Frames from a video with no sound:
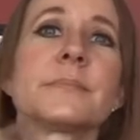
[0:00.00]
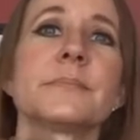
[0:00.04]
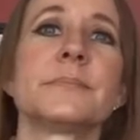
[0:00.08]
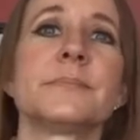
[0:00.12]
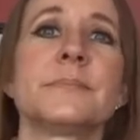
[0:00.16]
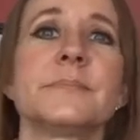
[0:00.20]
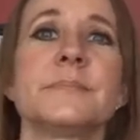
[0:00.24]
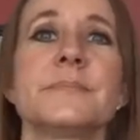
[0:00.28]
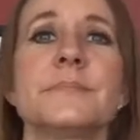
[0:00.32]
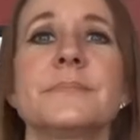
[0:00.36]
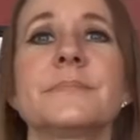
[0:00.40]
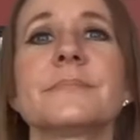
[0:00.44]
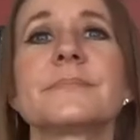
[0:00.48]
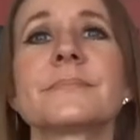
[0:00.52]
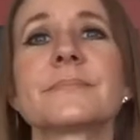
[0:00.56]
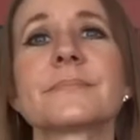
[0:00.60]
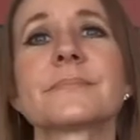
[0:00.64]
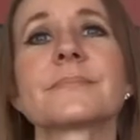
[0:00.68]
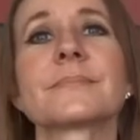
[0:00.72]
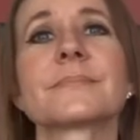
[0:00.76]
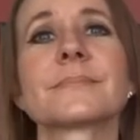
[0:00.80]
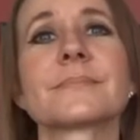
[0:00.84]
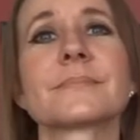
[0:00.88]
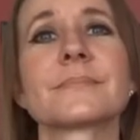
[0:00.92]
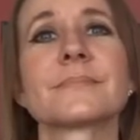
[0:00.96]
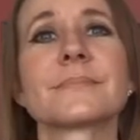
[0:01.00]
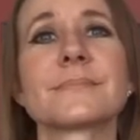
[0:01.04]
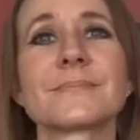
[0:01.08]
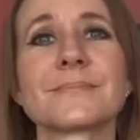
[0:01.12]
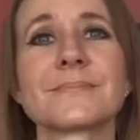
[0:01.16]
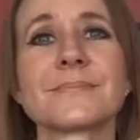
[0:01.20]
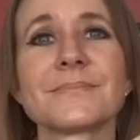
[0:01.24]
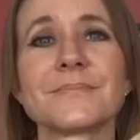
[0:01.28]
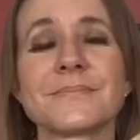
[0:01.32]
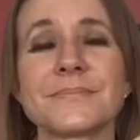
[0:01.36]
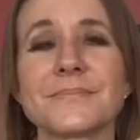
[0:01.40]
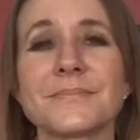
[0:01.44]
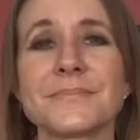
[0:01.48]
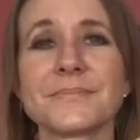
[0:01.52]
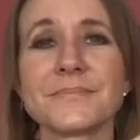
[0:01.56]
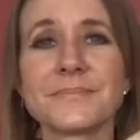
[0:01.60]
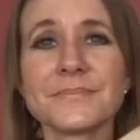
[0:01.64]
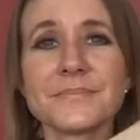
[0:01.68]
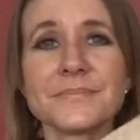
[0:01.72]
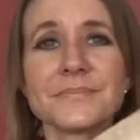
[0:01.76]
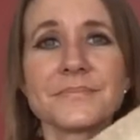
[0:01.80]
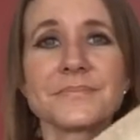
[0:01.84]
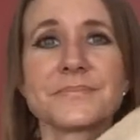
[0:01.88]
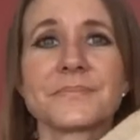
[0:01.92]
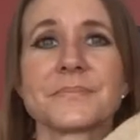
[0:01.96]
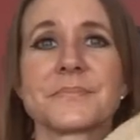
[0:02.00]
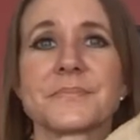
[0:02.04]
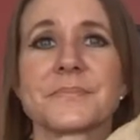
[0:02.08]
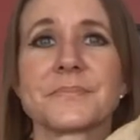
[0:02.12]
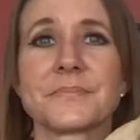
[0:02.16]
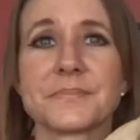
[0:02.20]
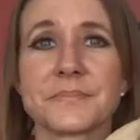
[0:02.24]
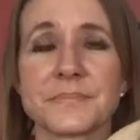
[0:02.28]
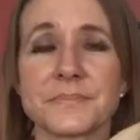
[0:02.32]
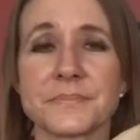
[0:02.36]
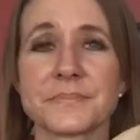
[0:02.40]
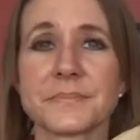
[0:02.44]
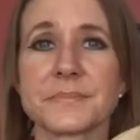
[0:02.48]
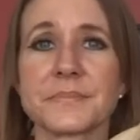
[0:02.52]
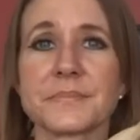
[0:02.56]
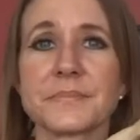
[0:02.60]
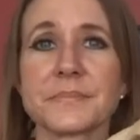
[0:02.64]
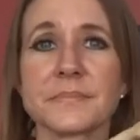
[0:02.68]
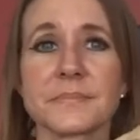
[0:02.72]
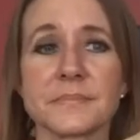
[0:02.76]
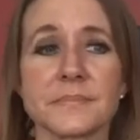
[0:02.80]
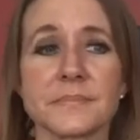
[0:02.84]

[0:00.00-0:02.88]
(not speaking)